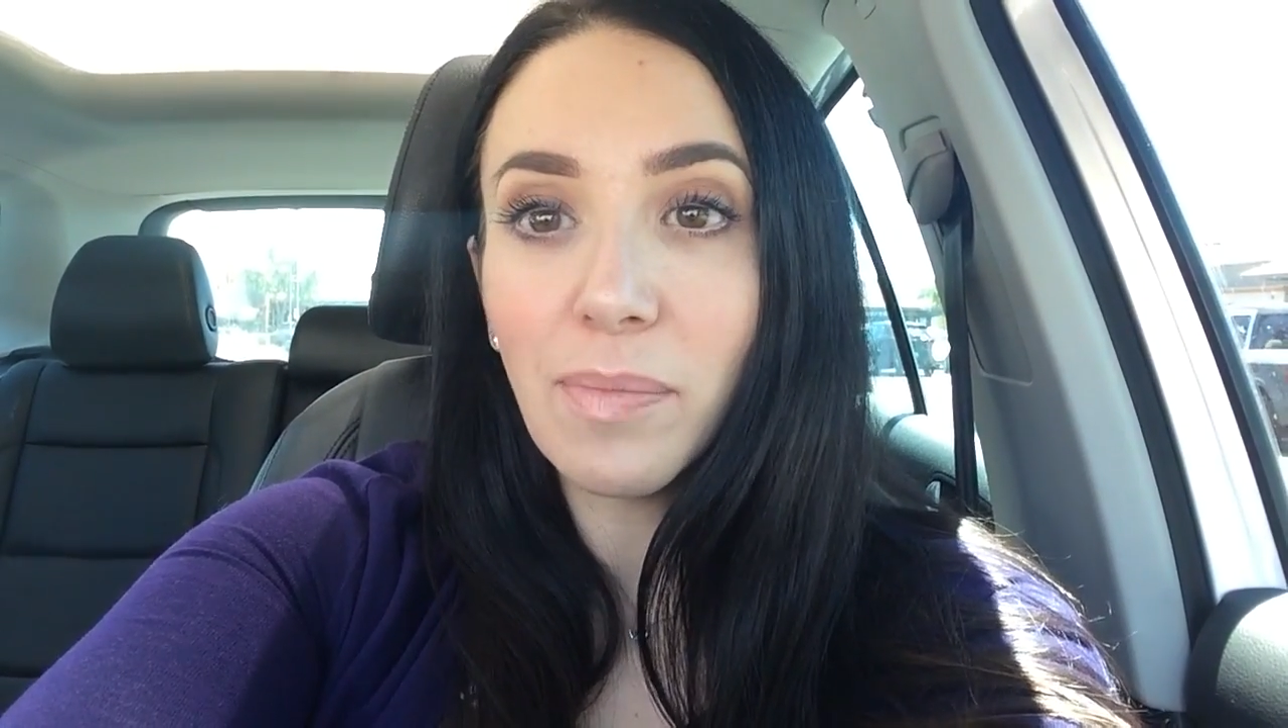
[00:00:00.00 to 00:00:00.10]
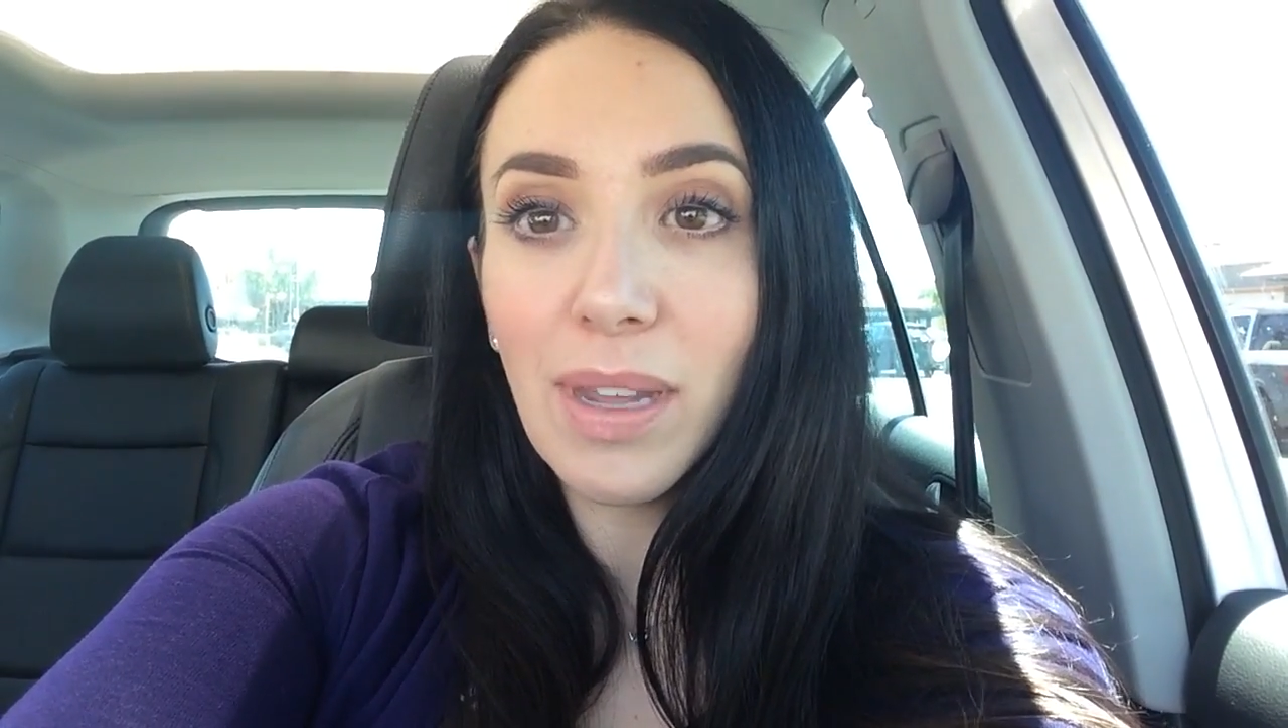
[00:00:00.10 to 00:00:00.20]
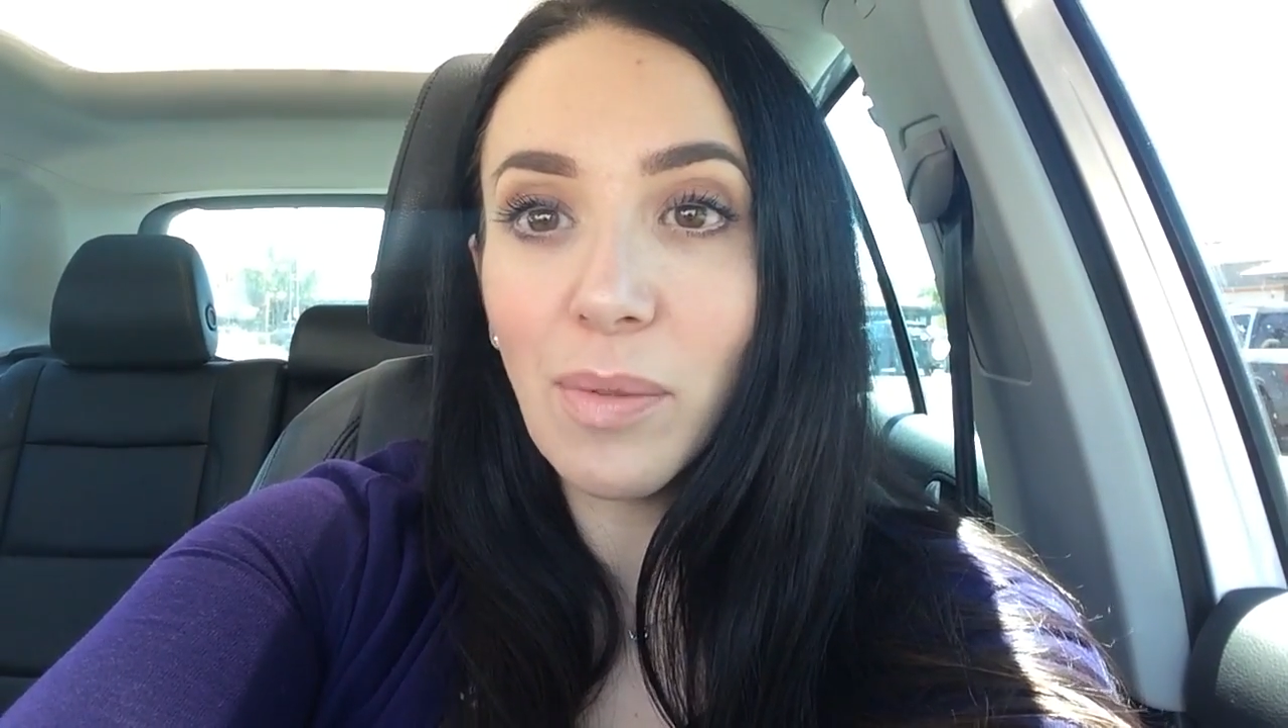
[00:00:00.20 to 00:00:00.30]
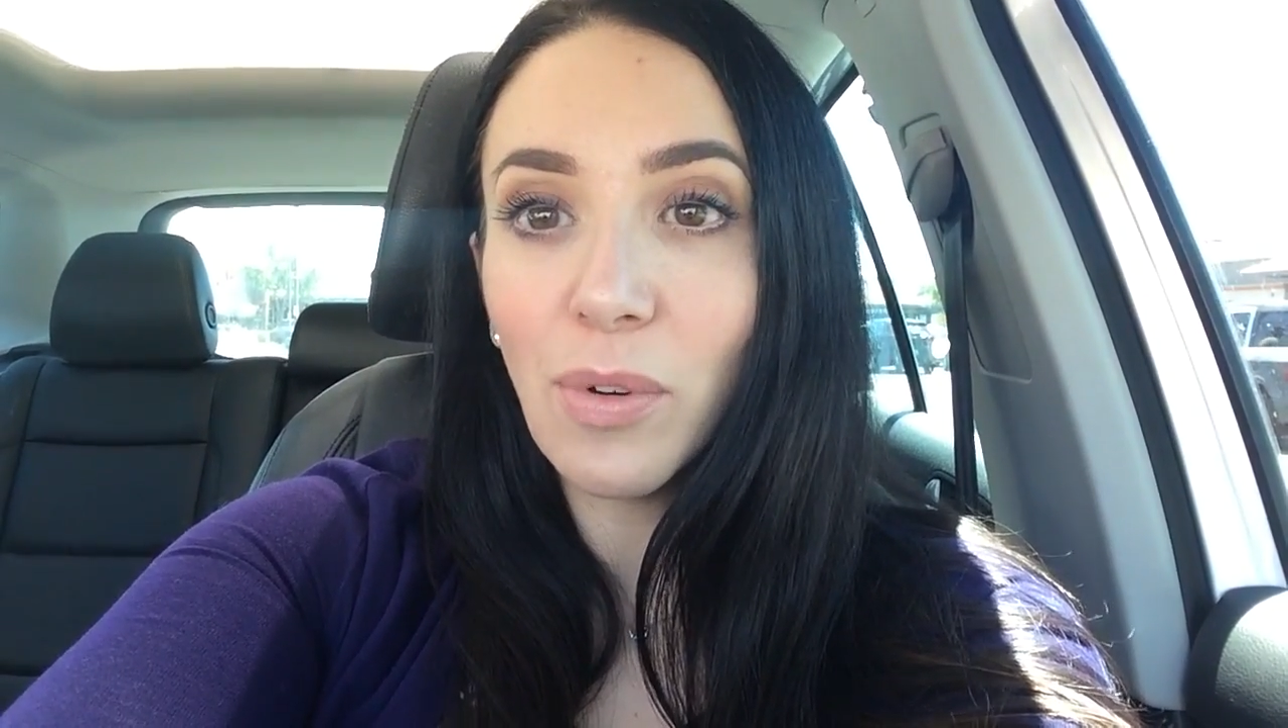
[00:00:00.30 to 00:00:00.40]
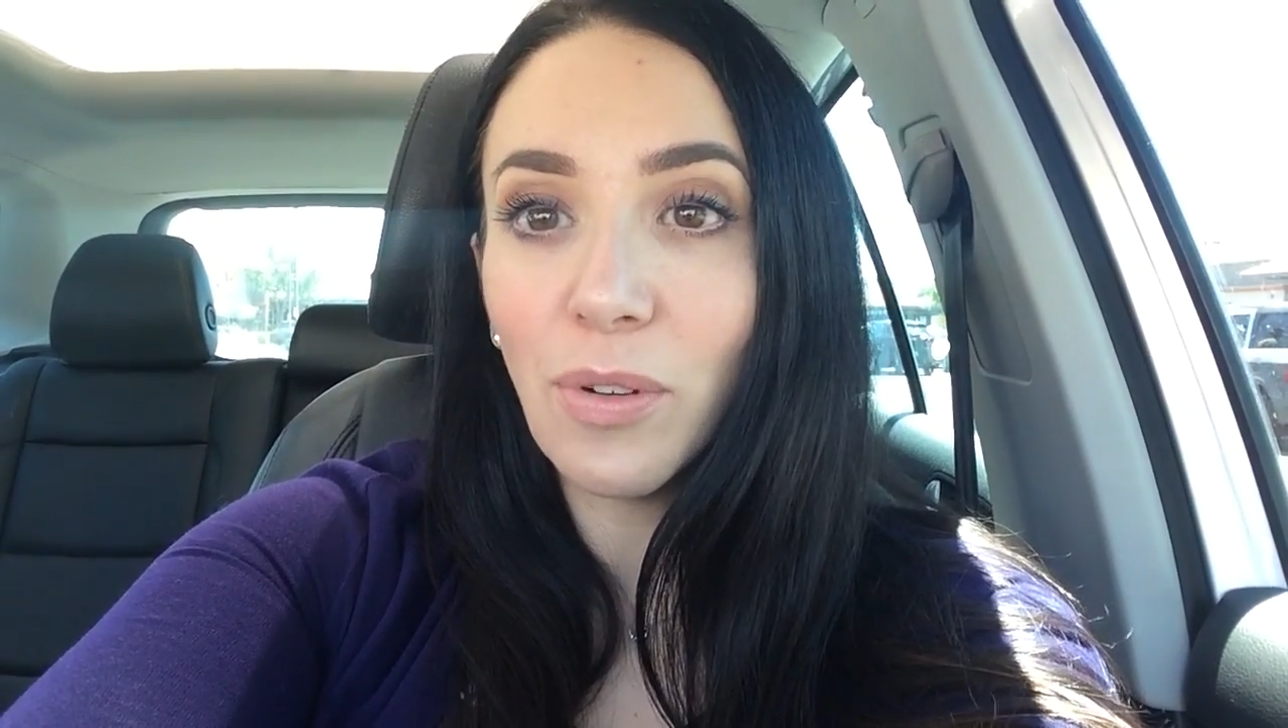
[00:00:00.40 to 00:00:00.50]

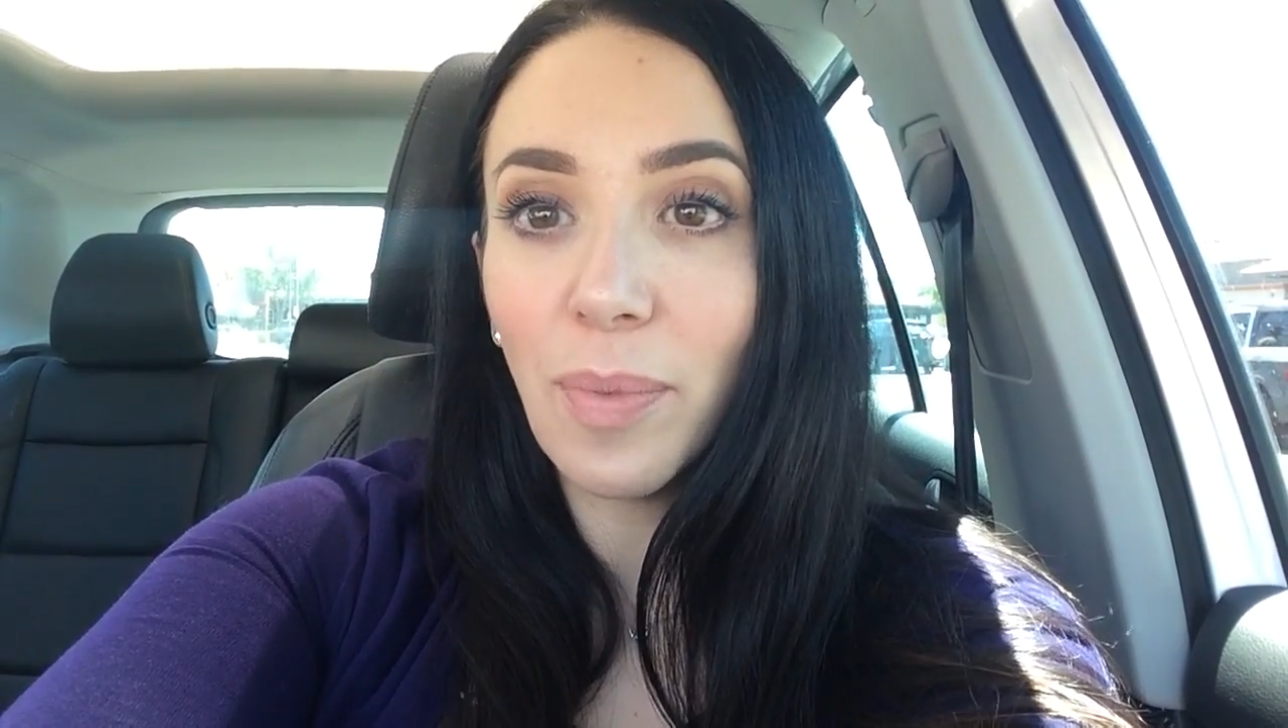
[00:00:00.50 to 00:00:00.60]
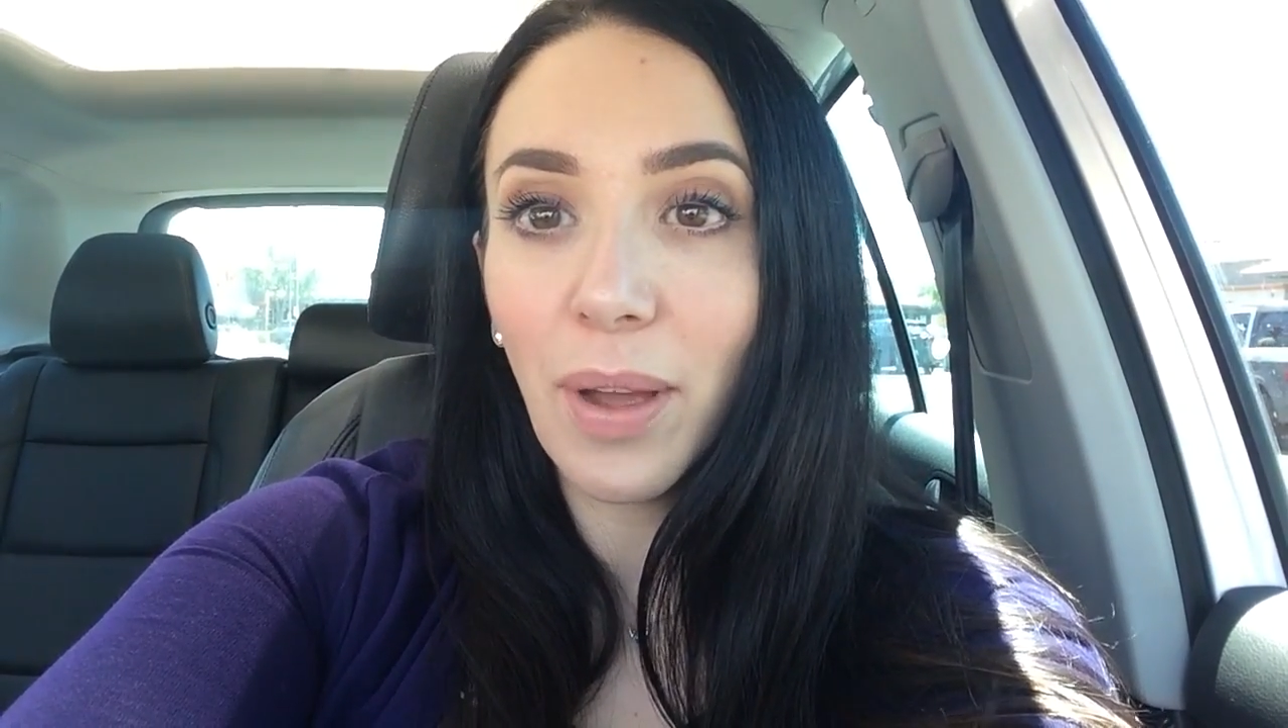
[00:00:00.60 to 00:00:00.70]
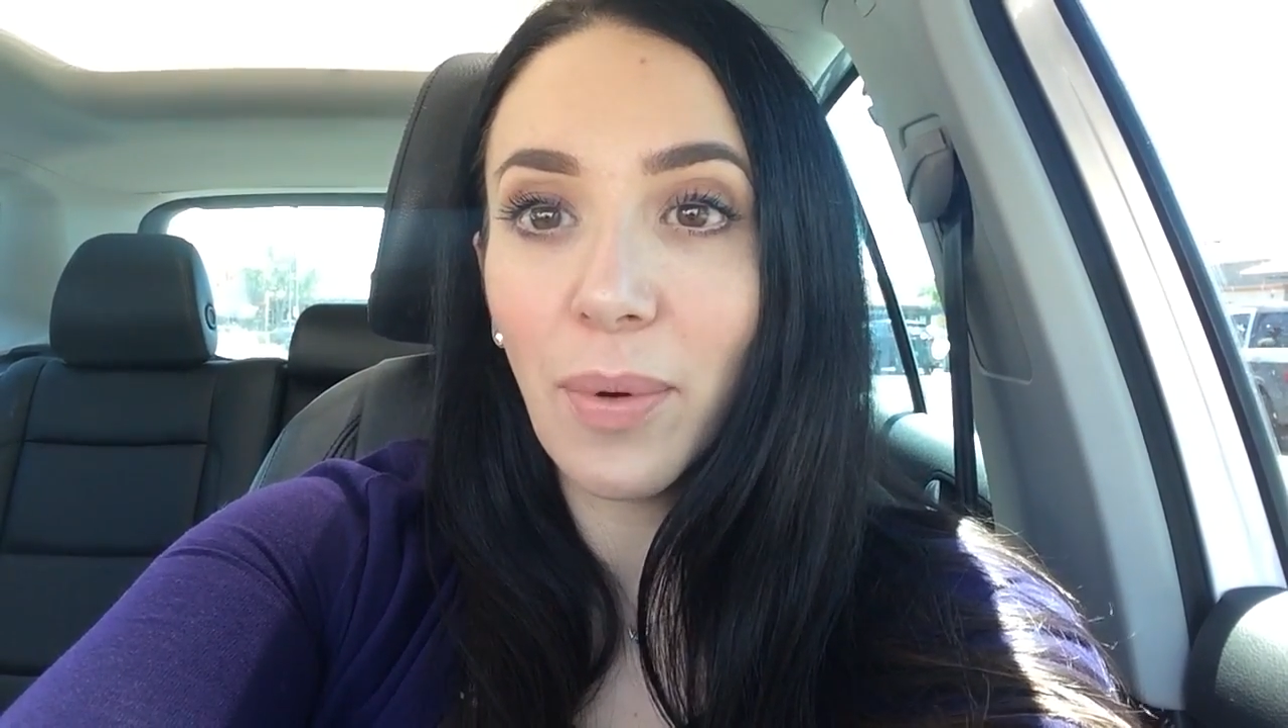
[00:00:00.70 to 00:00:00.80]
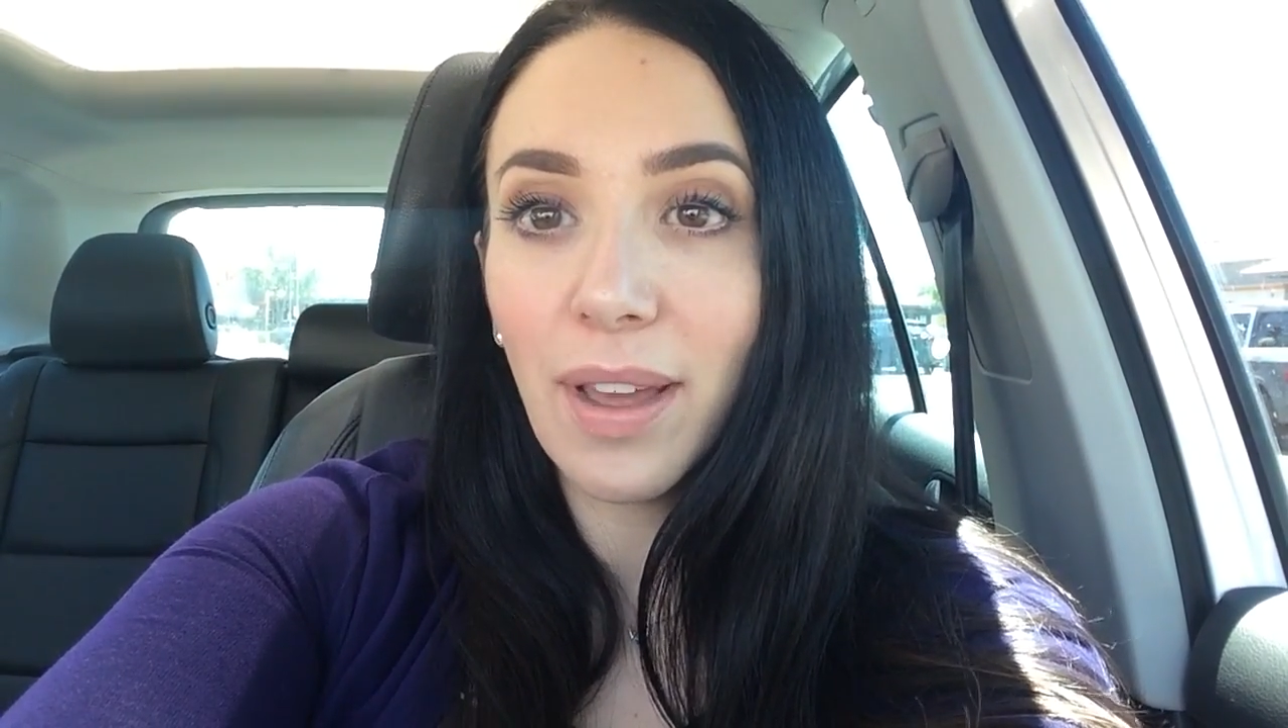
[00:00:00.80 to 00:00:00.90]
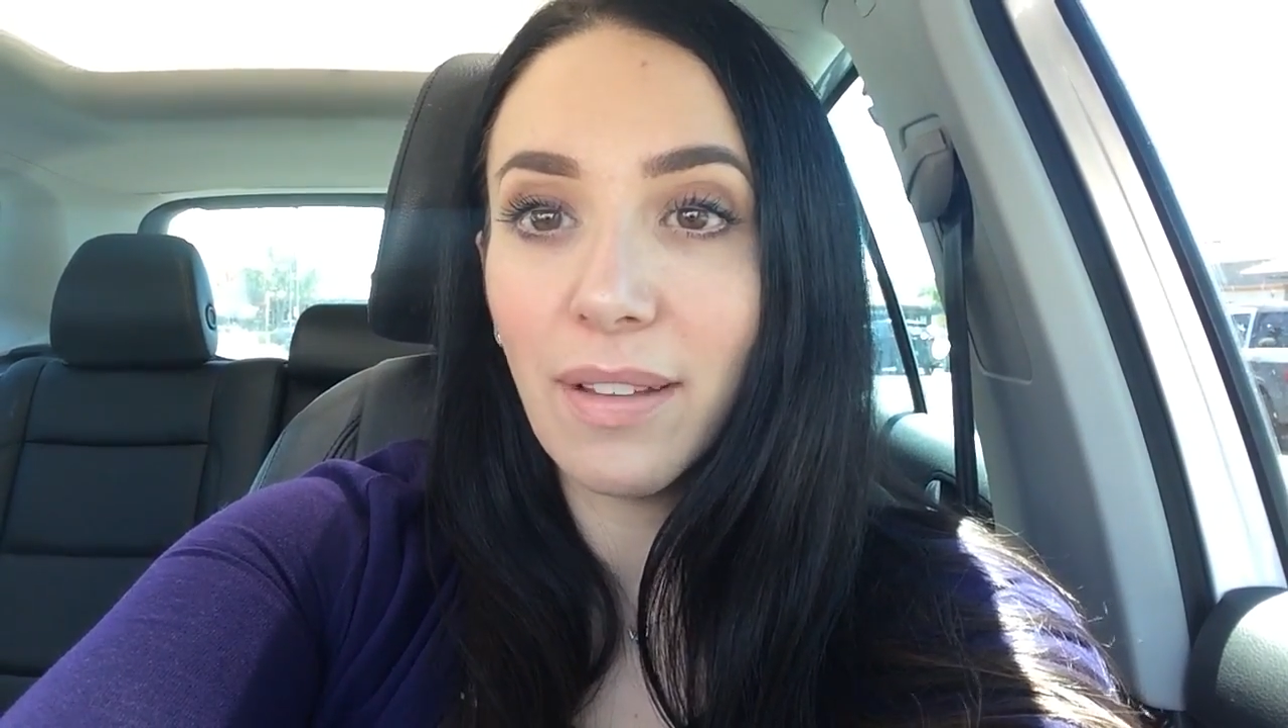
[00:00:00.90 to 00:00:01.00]
minimal
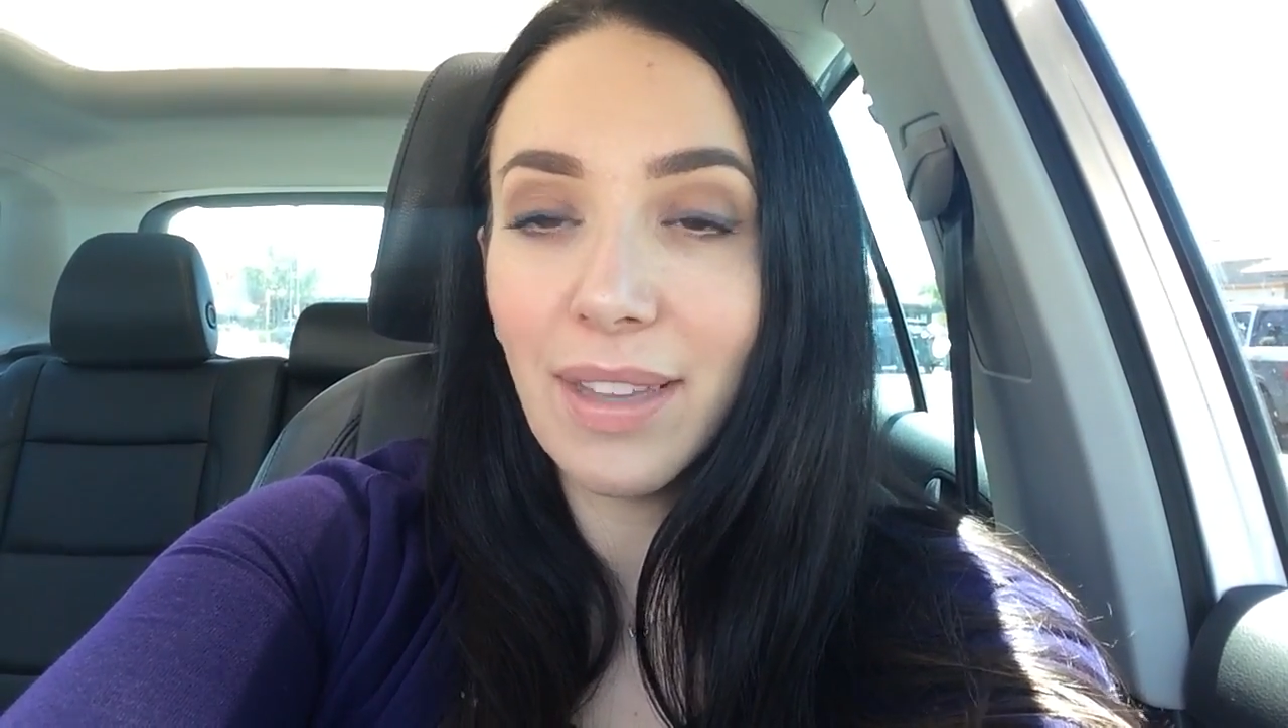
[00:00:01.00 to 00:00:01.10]
by way,